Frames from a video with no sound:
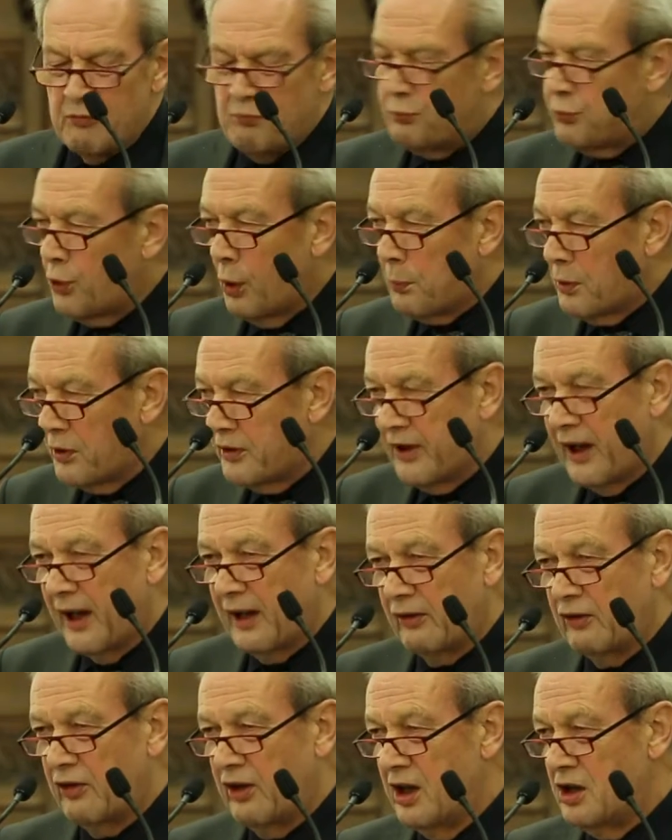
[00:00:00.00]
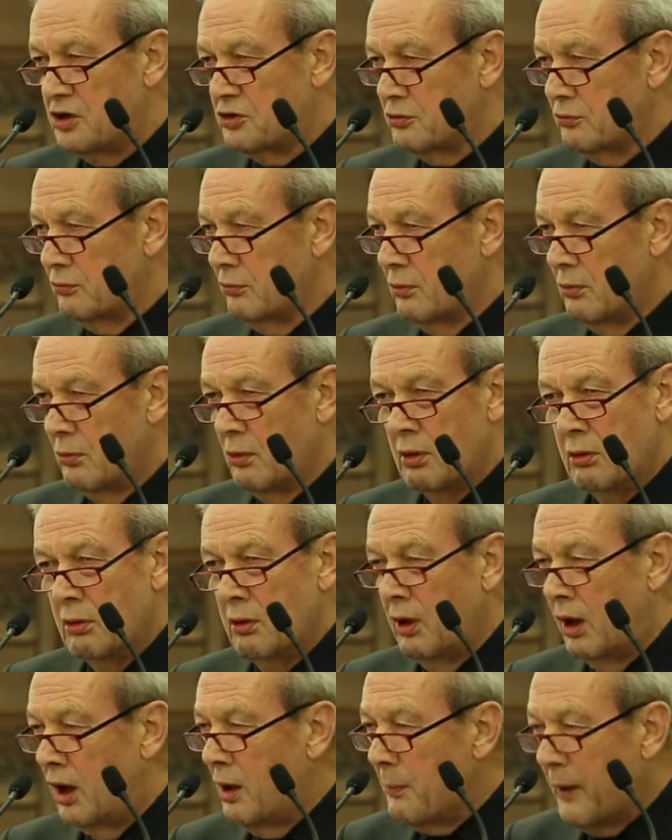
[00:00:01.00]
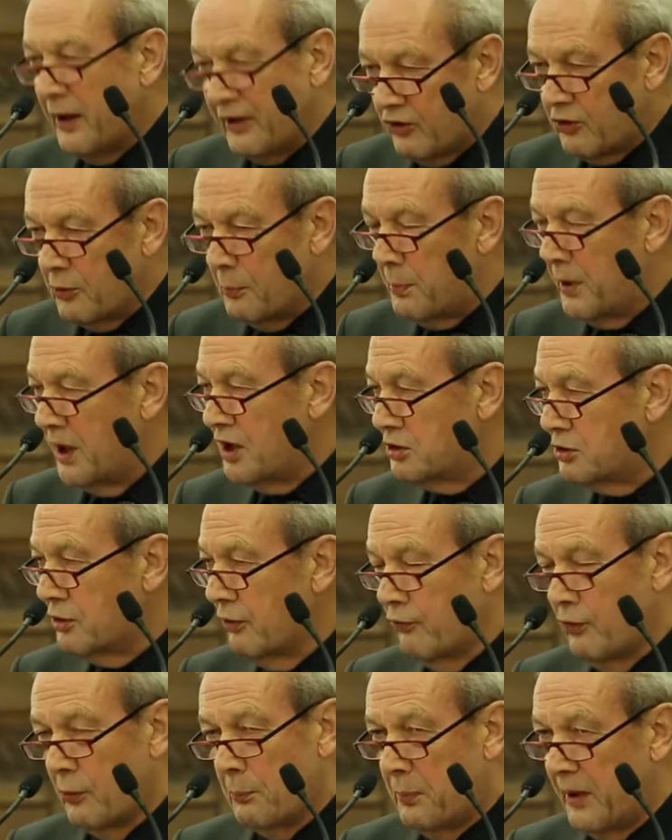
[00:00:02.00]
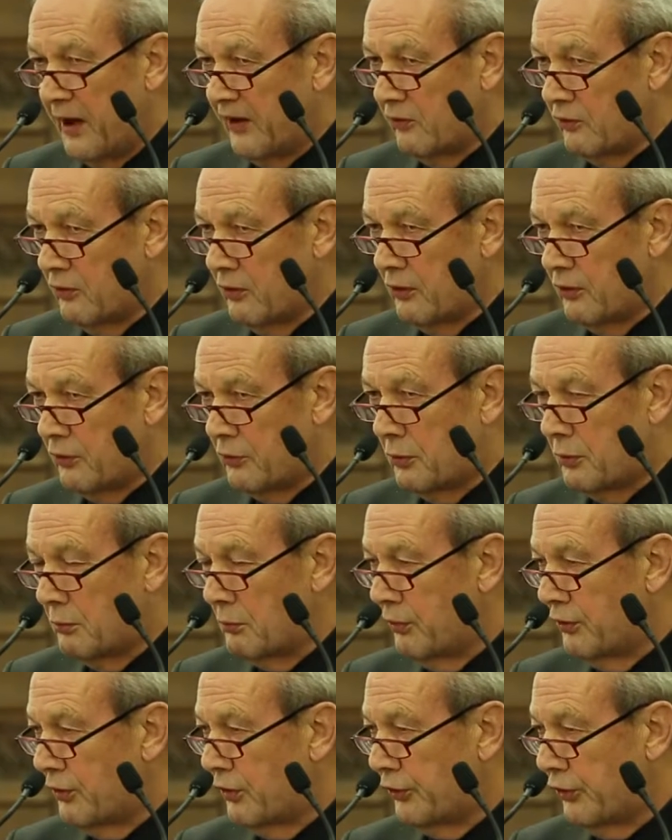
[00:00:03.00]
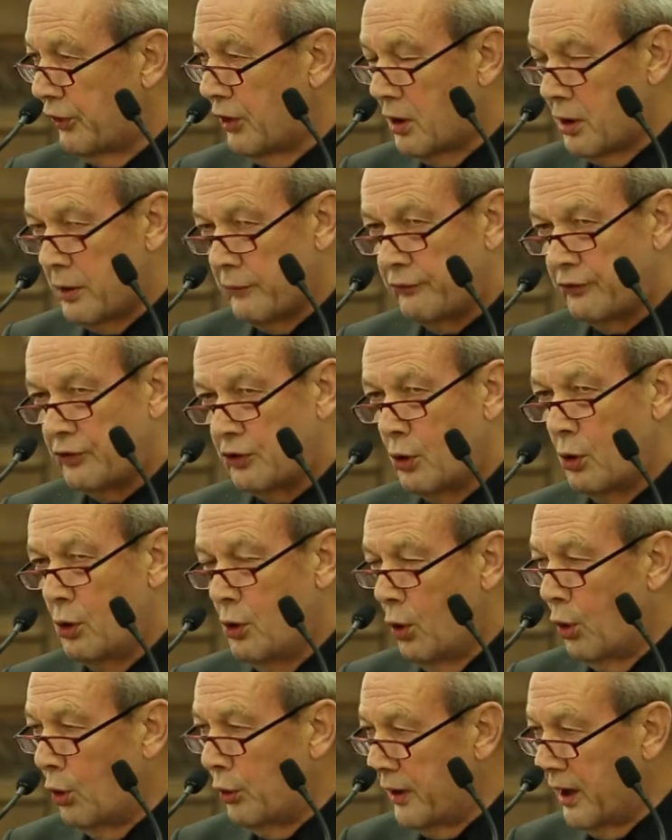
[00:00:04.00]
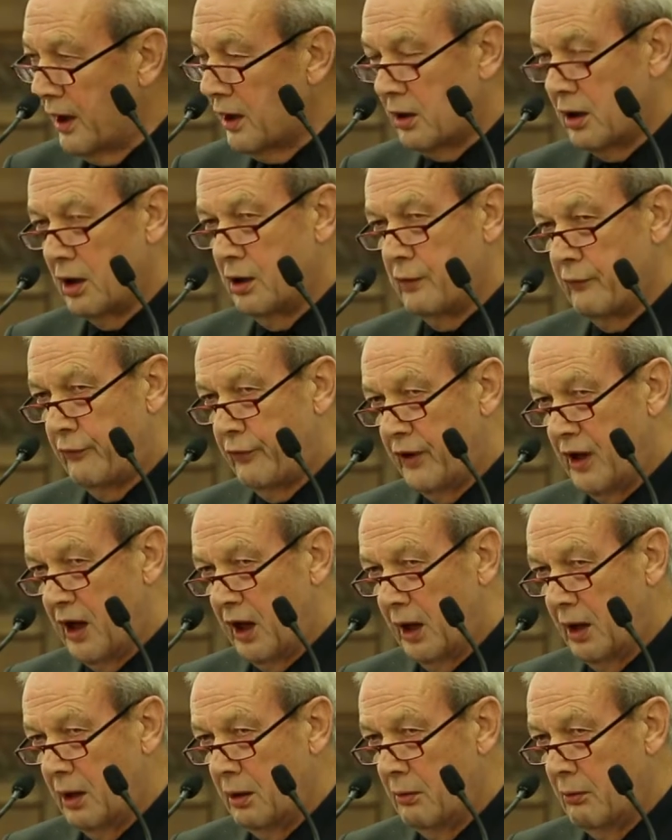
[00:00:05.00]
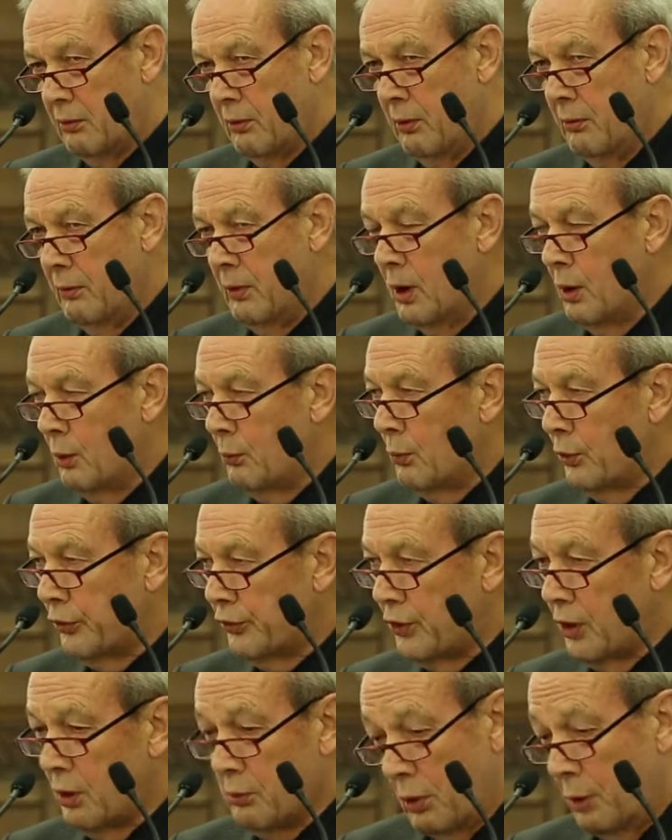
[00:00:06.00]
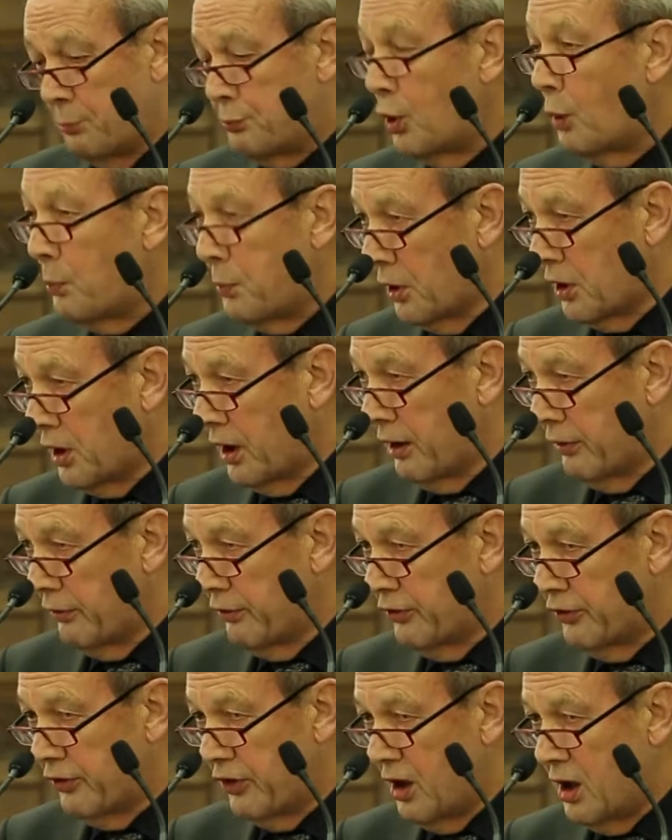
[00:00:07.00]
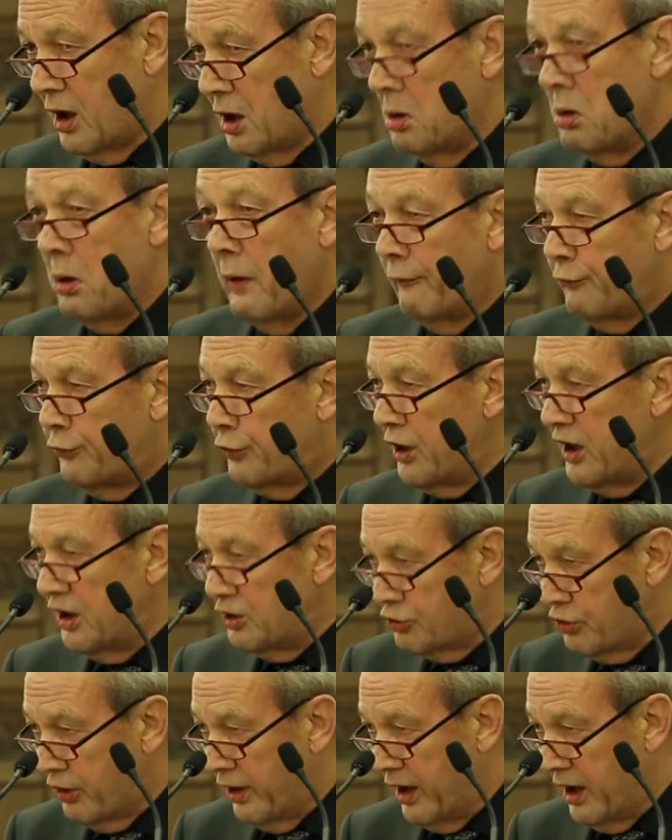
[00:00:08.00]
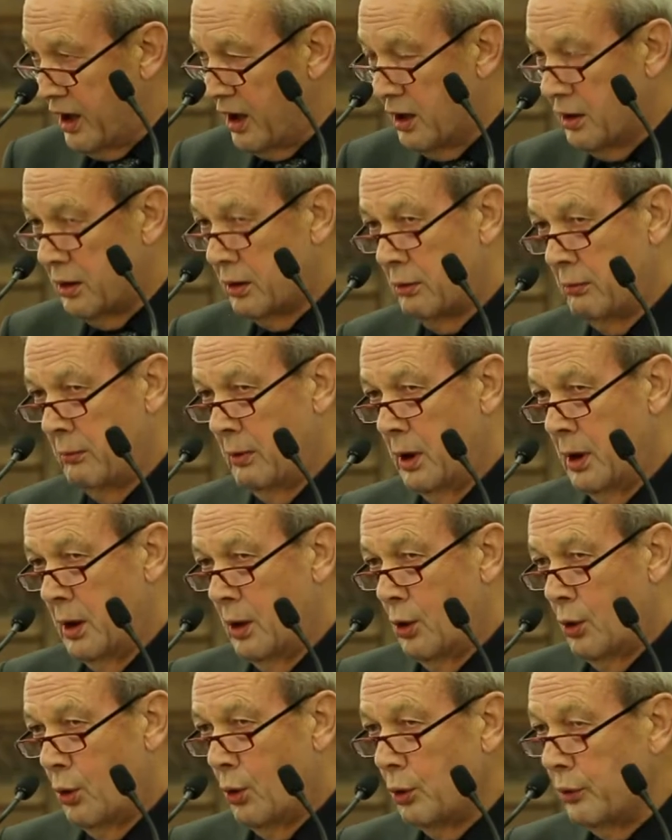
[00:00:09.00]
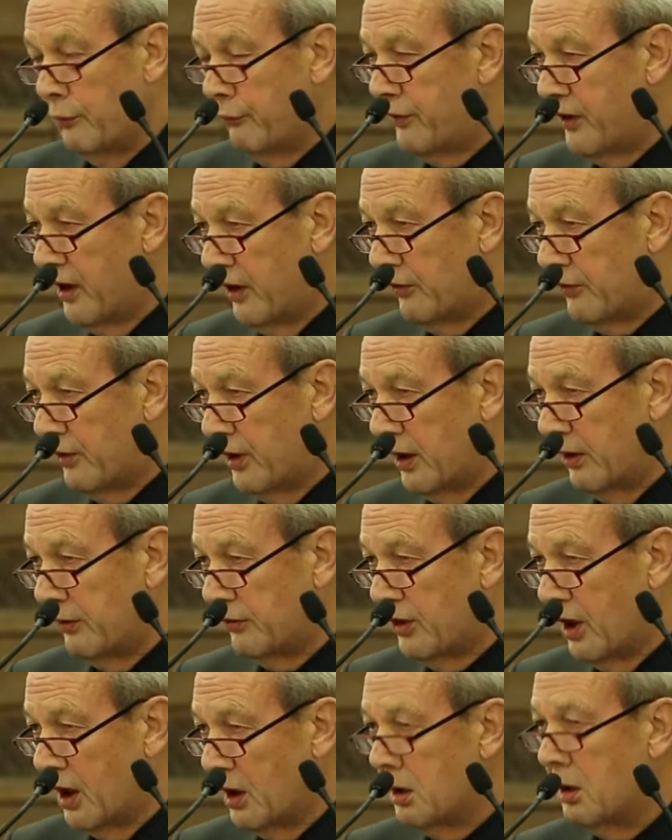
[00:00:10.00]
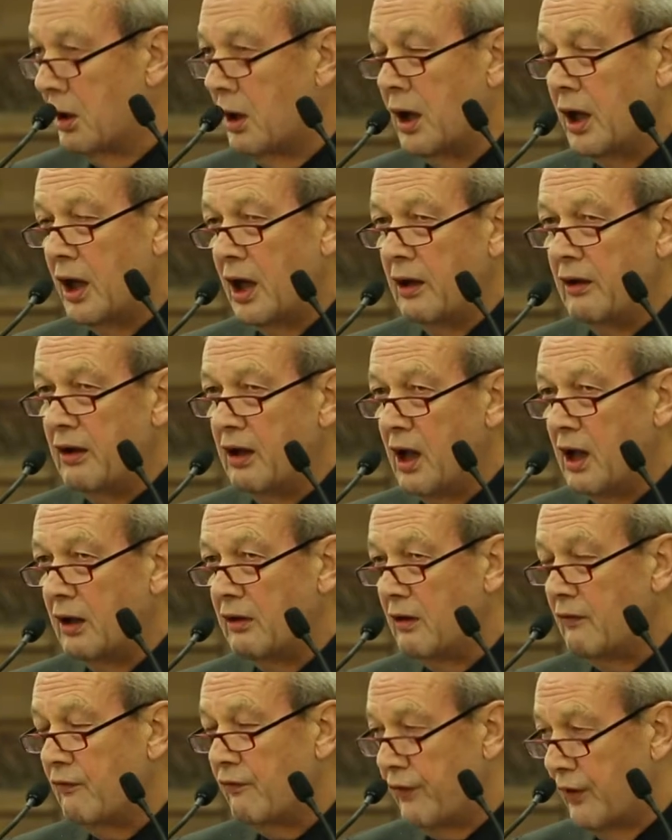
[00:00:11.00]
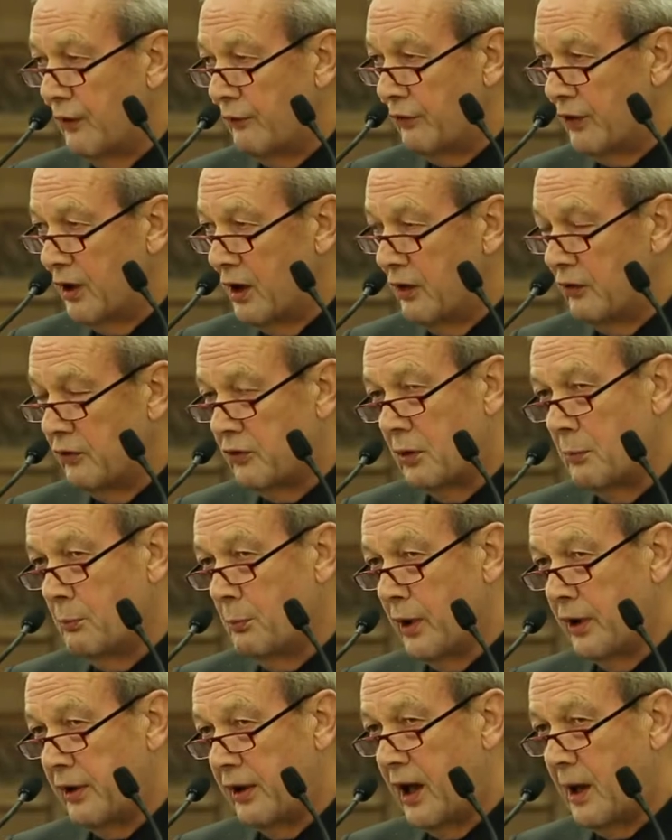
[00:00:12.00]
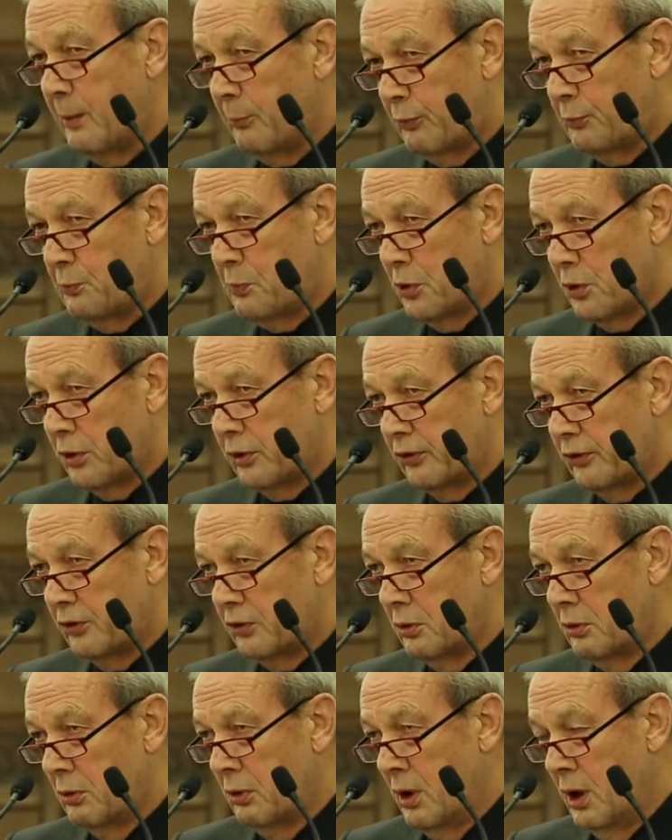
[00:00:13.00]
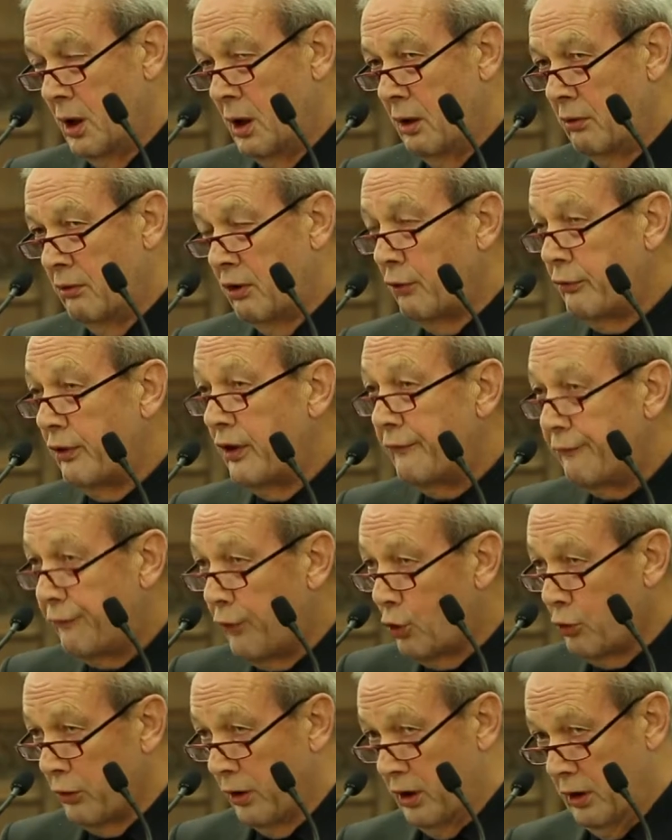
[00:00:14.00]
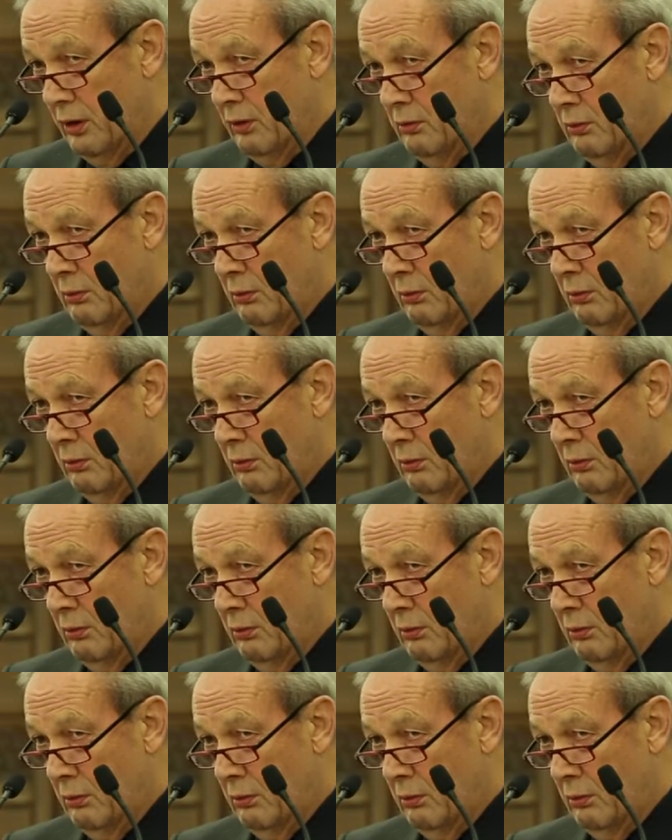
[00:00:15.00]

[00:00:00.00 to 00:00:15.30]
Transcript: proper taxation, emancipation of the peasants, the serfs, all that kind of thing, was a proper currency, free trade. All of these things done in the 1850s by the Habsburgs. Now they're foreign.